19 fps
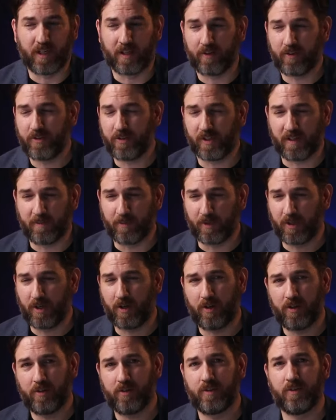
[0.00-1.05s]
sellers, you give them a
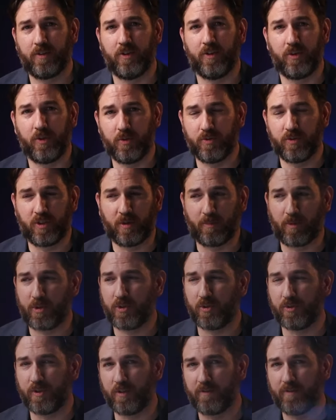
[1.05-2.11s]
call. You use
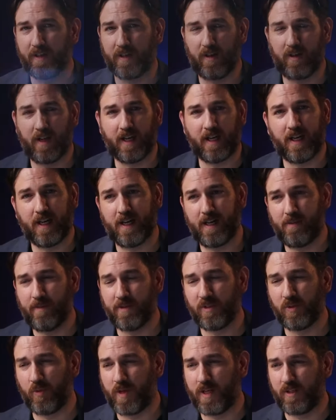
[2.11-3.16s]
commercialdealfinder.com
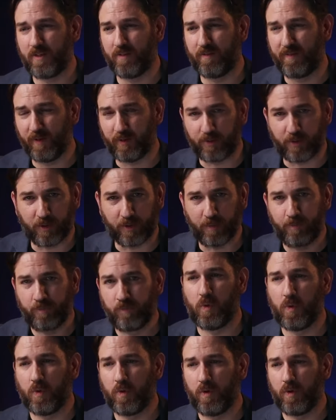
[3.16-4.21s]
as a way to filter
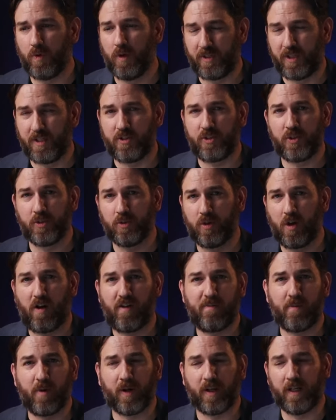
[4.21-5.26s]
for potential
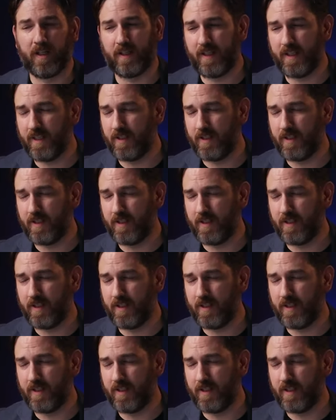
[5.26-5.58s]
off-market